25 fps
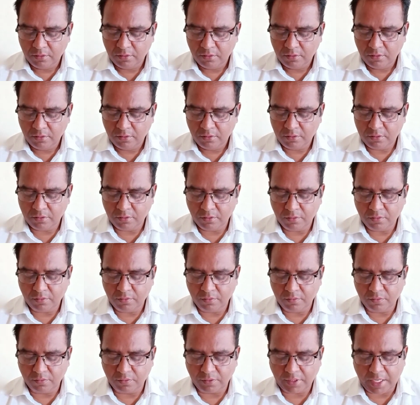
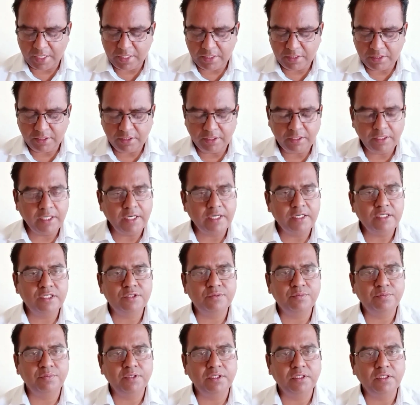So writing and
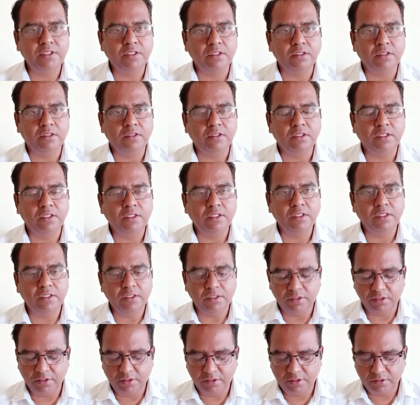speaking in
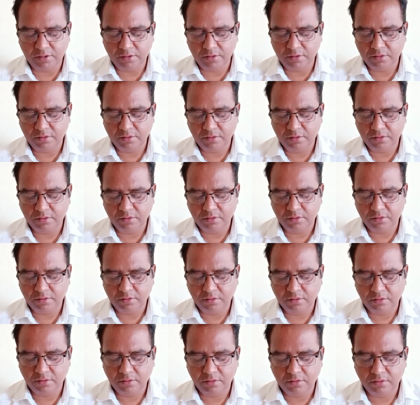English
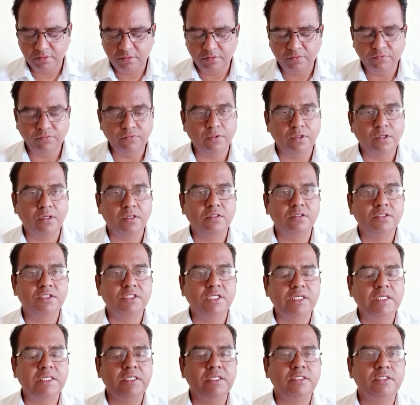for
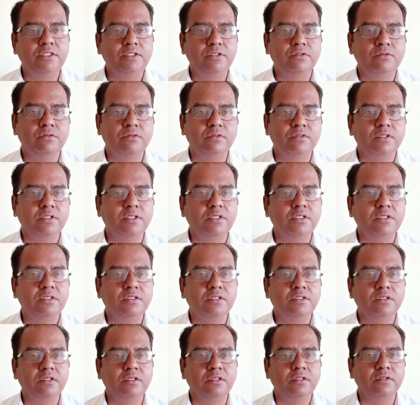general use
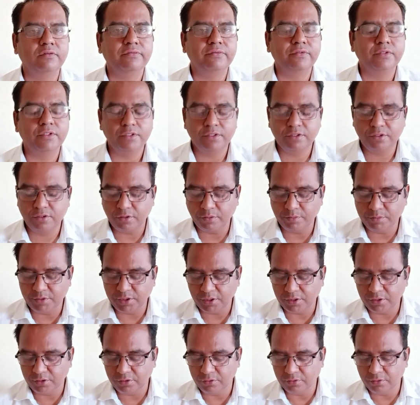is the first
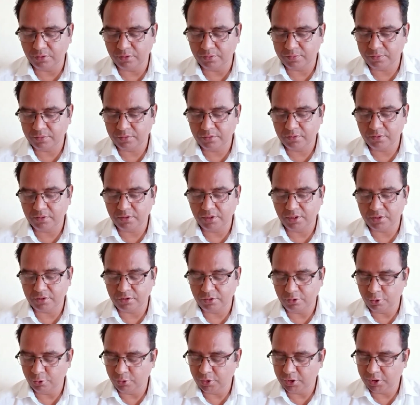objective of this
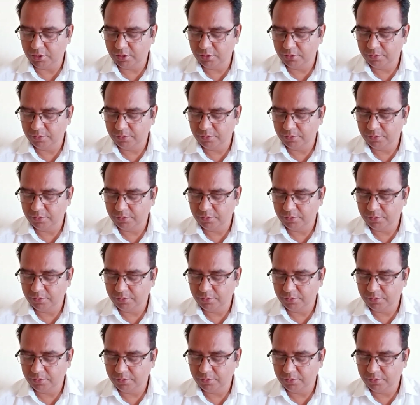unit.